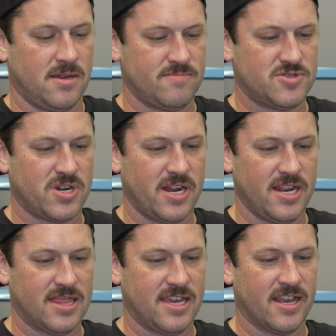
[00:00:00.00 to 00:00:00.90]
I'm trying
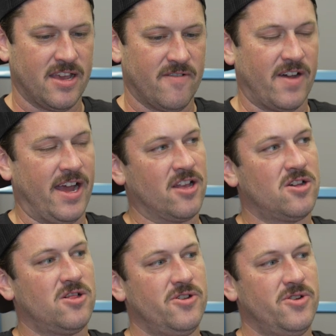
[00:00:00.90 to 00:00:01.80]
to think if I
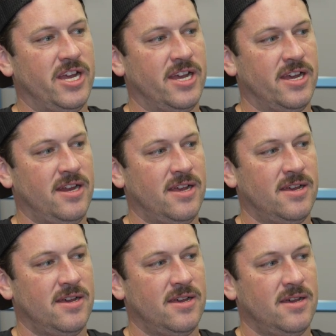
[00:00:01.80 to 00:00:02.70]
included
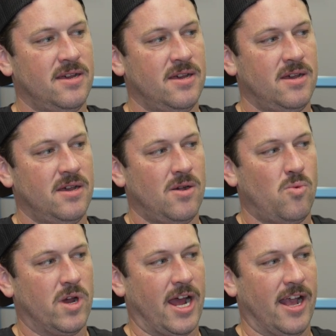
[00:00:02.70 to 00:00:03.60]

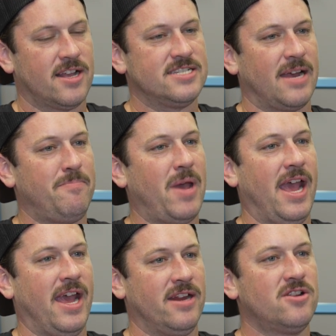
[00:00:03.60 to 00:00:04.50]
because I
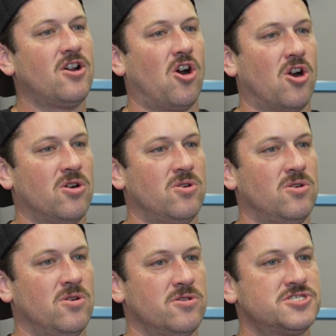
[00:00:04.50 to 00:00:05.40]
paid
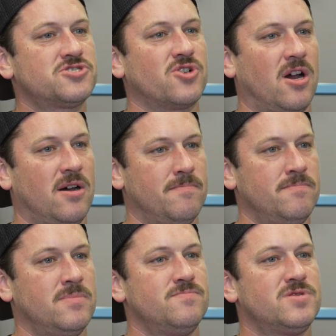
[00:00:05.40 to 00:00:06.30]
Carl
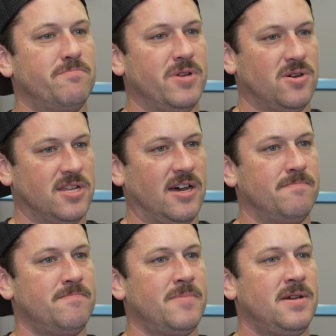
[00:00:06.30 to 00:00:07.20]
Strum to build them.